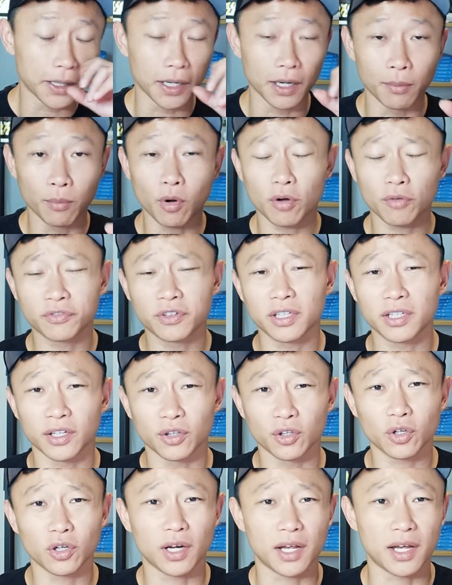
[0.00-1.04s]
More often
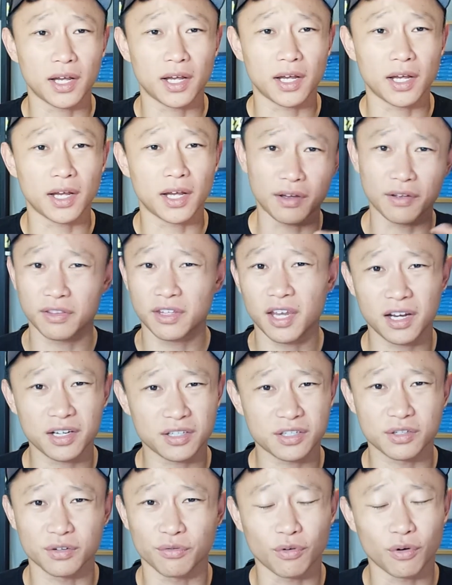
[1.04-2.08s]
than not, I've
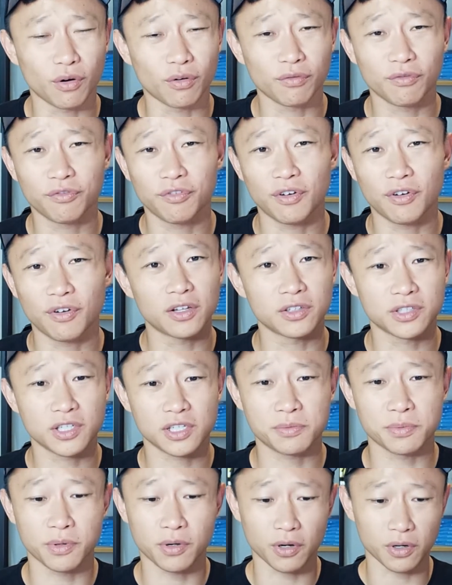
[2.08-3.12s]
attached the wrong file
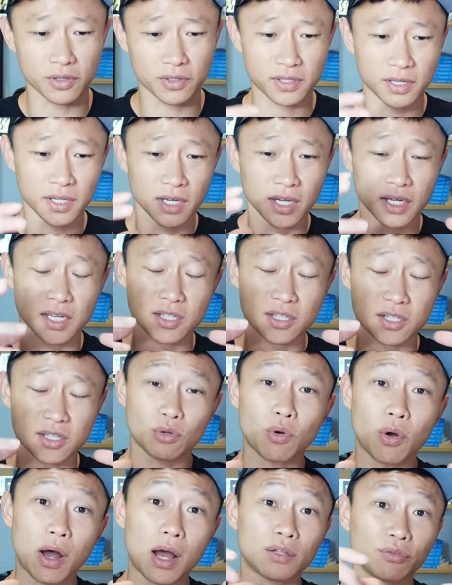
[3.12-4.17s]
just because it's
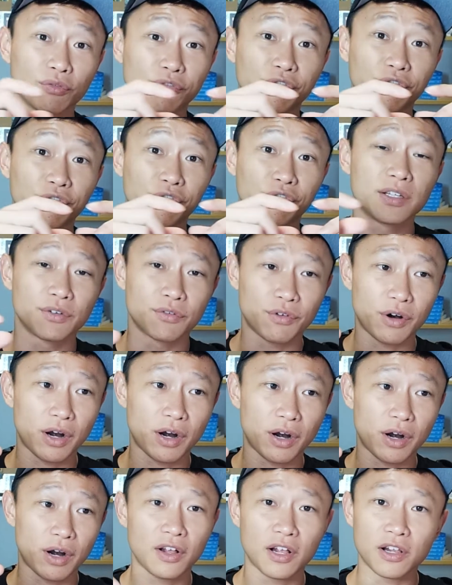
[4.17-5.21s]
so hard to find the
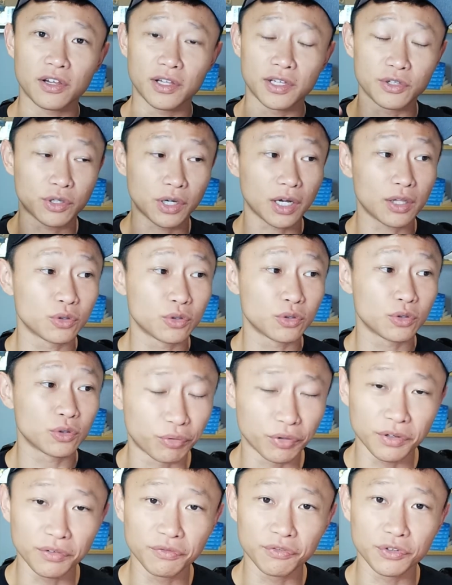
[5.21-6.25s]
right file and you can't do
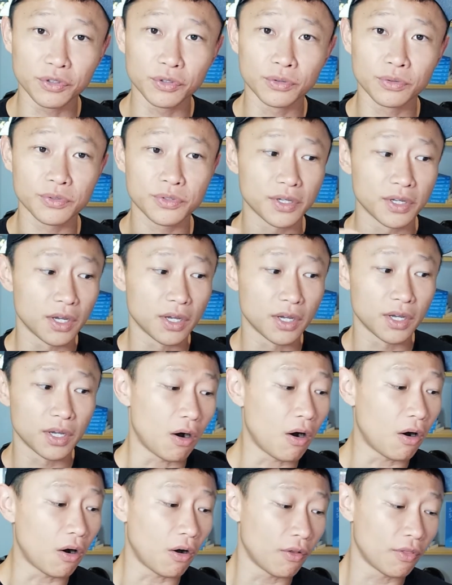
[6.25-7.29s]
previews
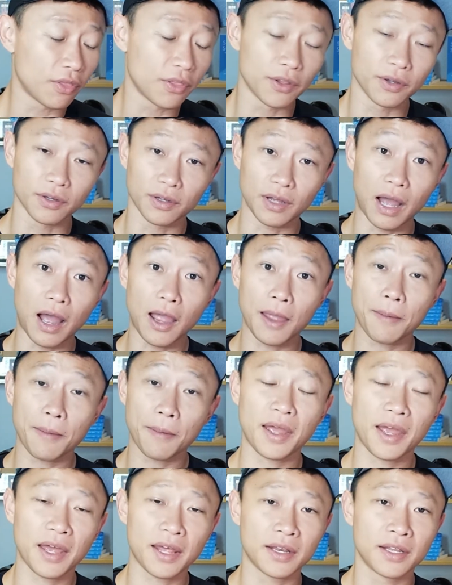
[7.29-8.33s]
on the
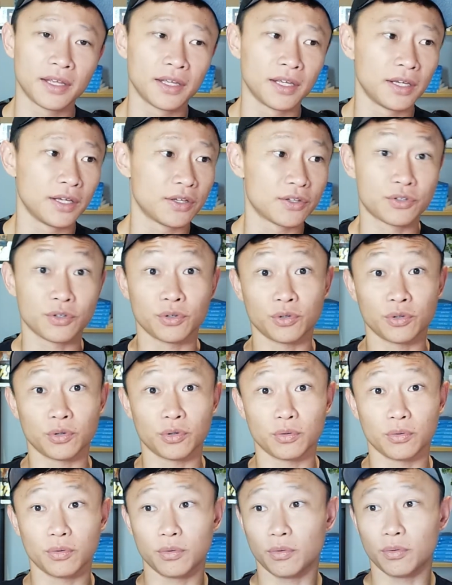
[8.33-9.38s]
iPad.
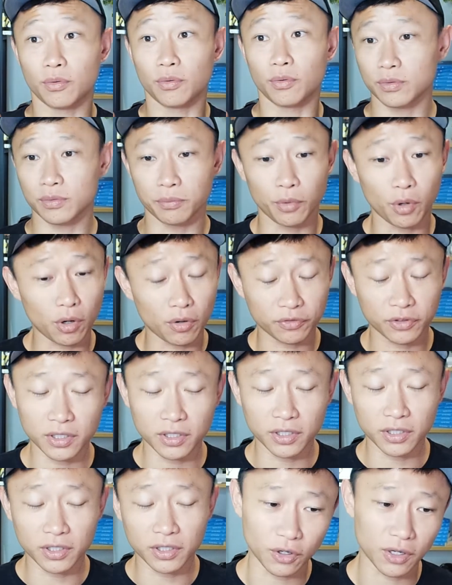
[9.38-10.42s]
So more
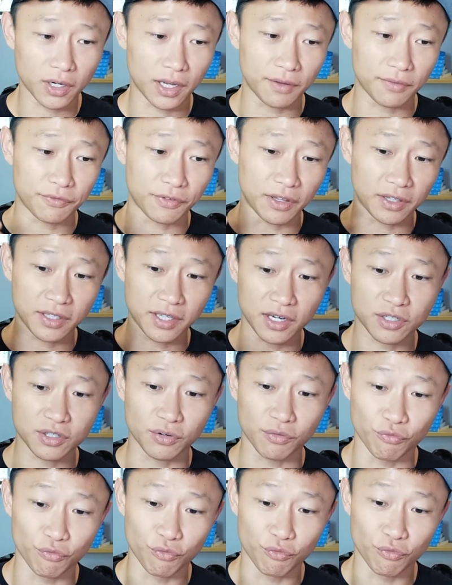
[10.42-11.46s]
often than not, I've
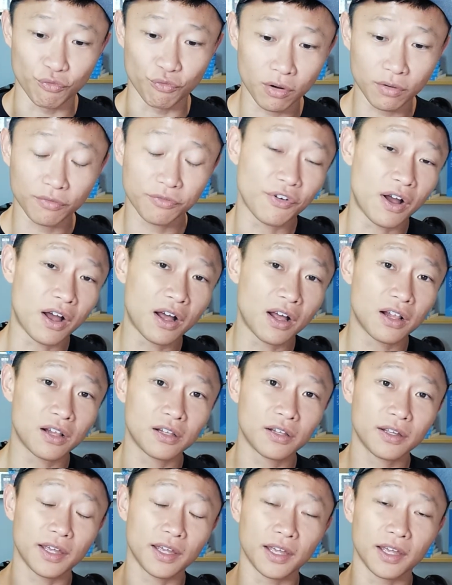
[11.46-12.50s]
attached the wrong
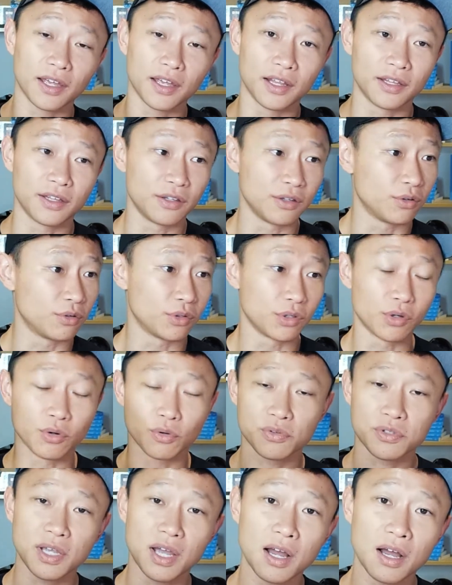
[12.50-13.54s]
file and it
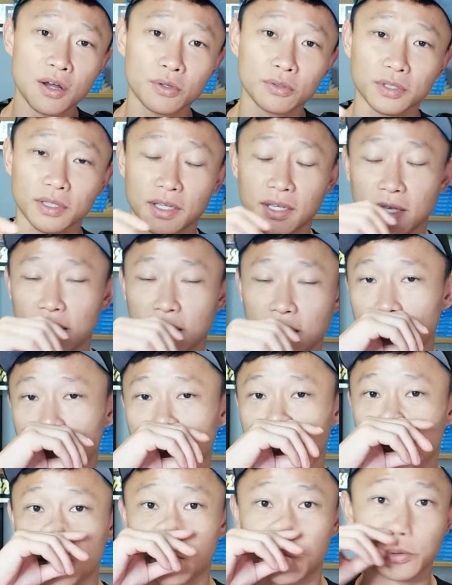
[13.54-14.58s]
goes out
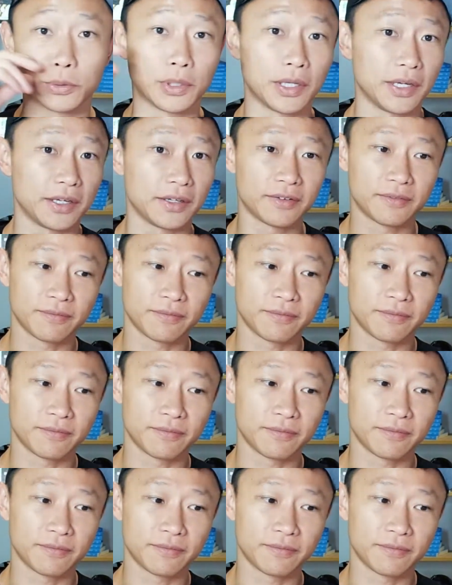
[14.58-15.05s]
and I had to